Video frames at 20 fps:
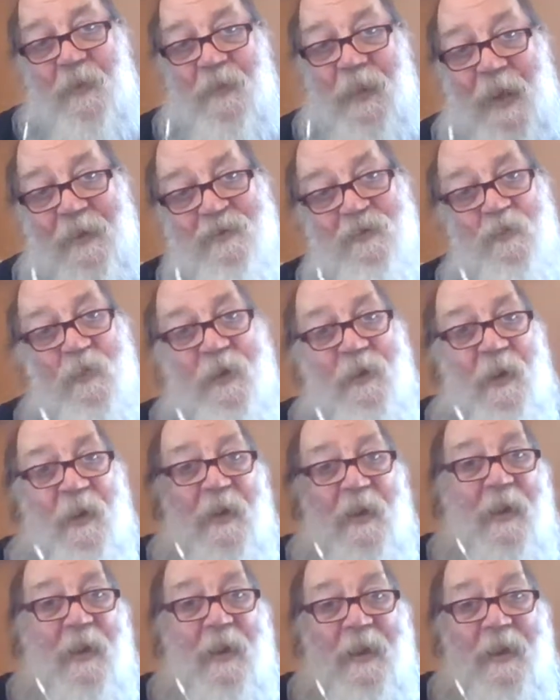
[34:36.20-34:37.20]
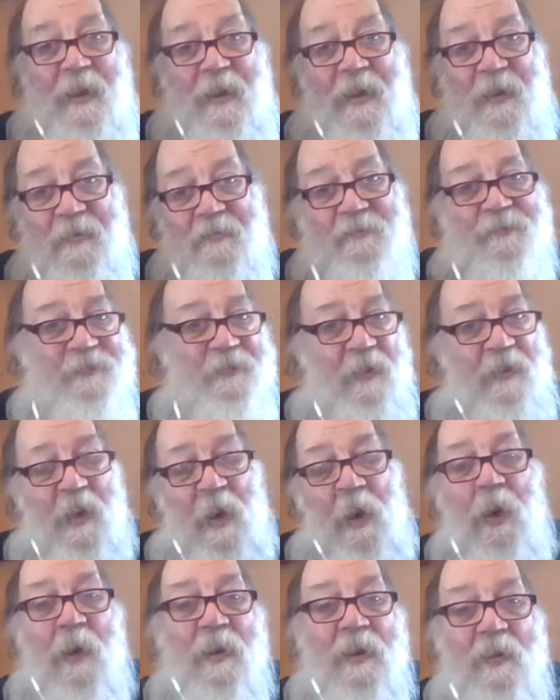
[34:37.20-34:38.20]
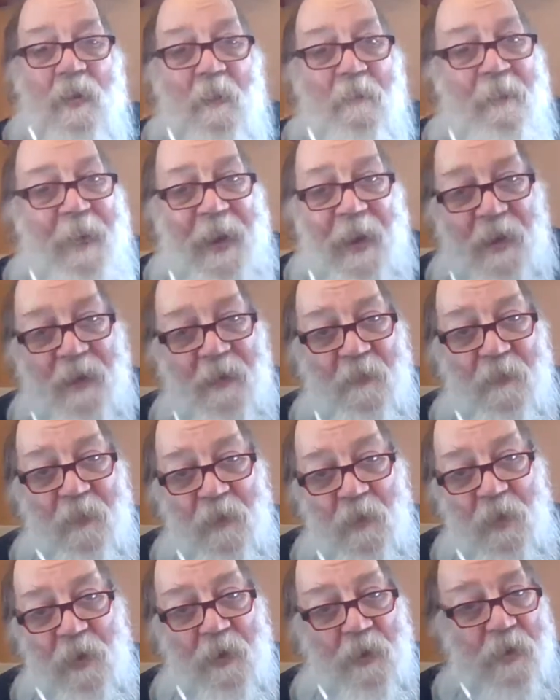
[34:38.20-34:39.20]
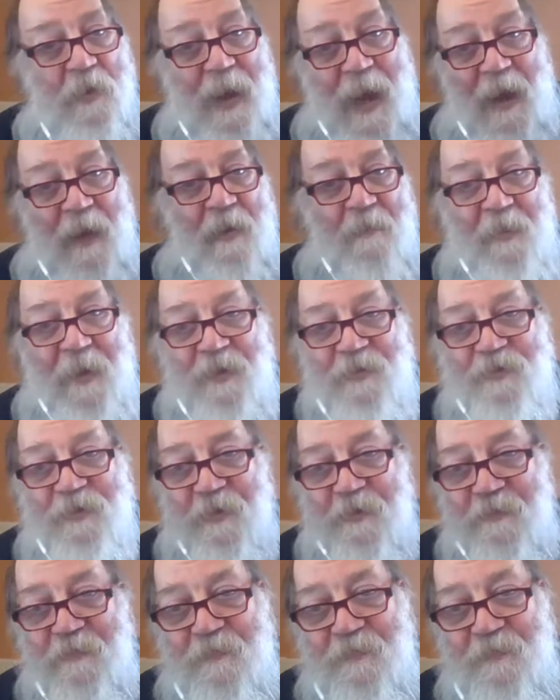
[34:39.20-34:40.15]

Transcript: That's what gives our little bag of water animation.